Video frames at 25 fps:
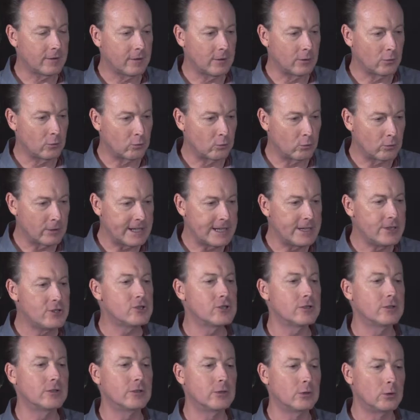the
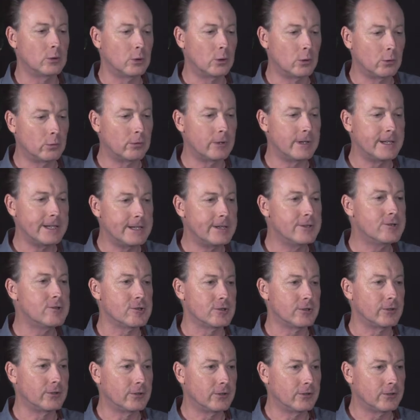region or
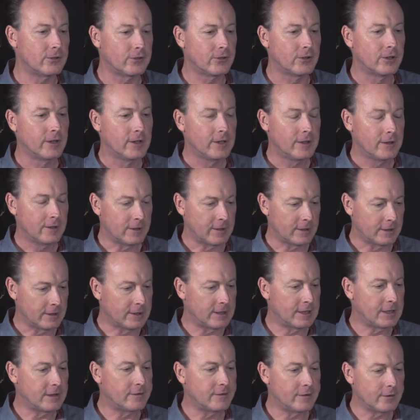regions that
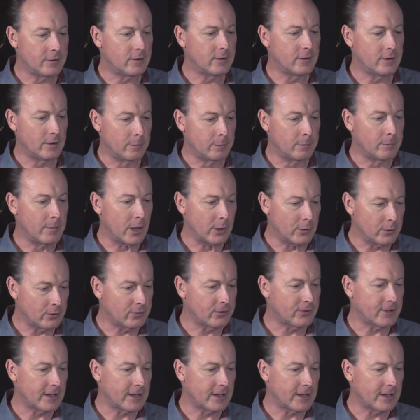give you the most